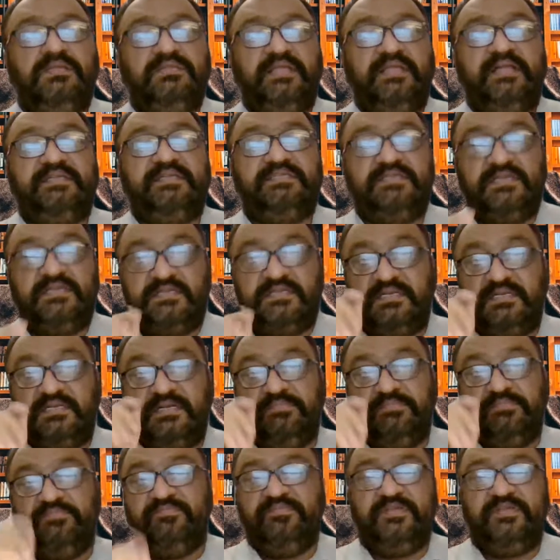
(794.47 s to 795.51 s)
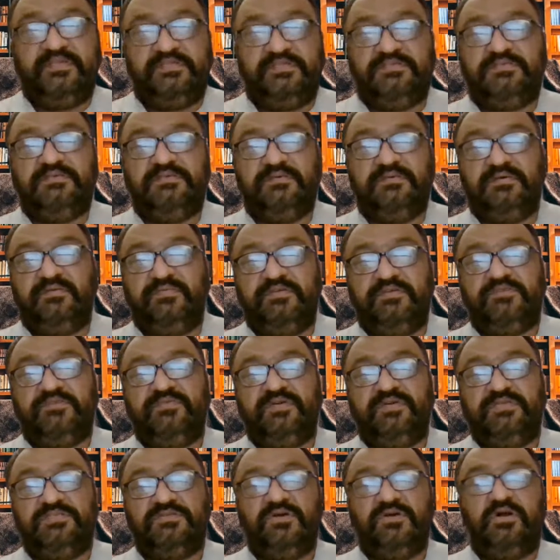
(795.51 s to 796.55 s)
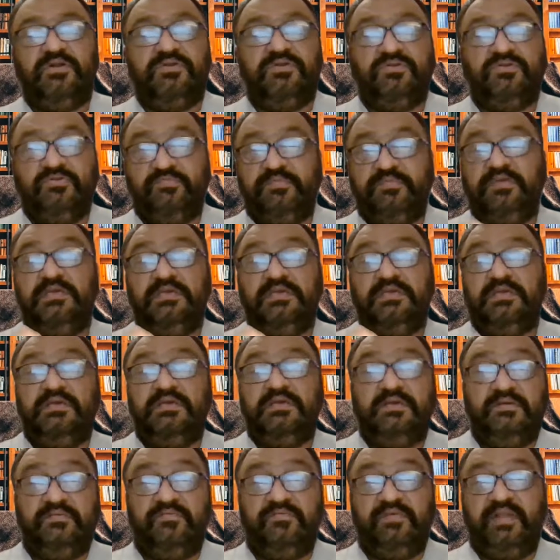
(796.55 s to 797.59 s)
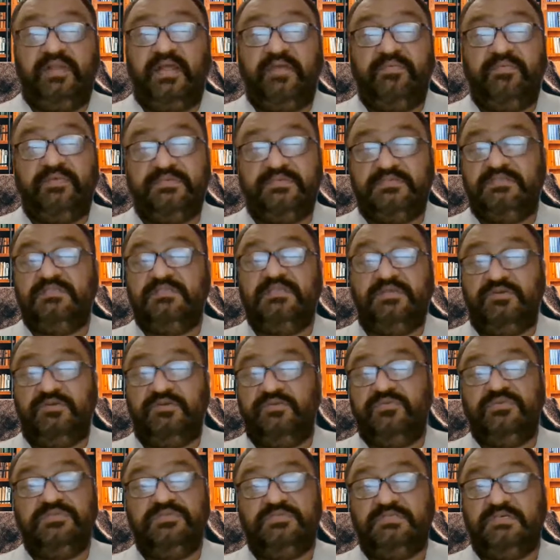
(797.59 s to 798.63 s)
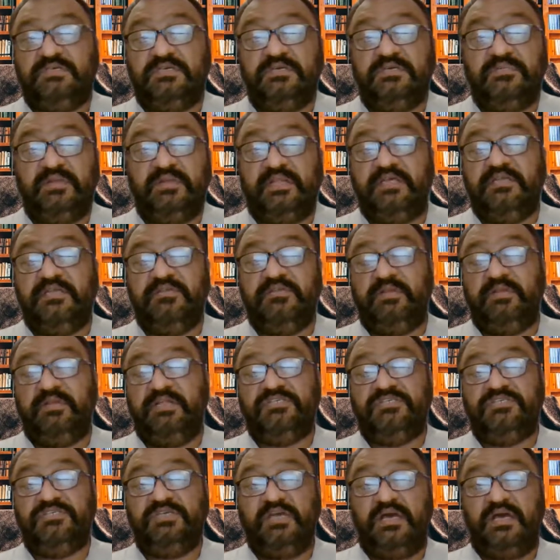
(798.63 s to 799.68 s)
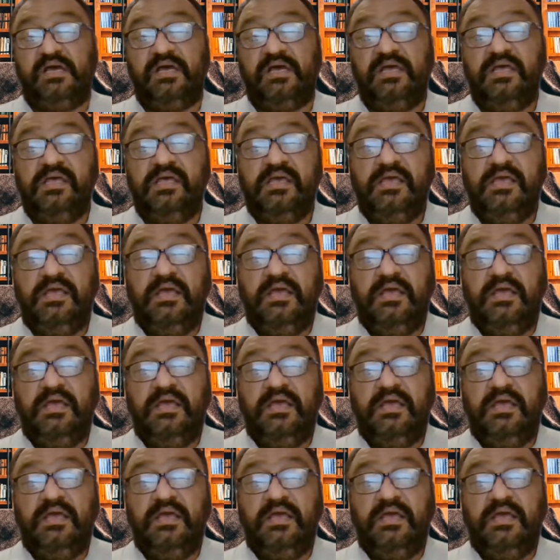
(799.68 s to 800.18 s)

That's a term which was taught to me when I was in the university in Malaysia.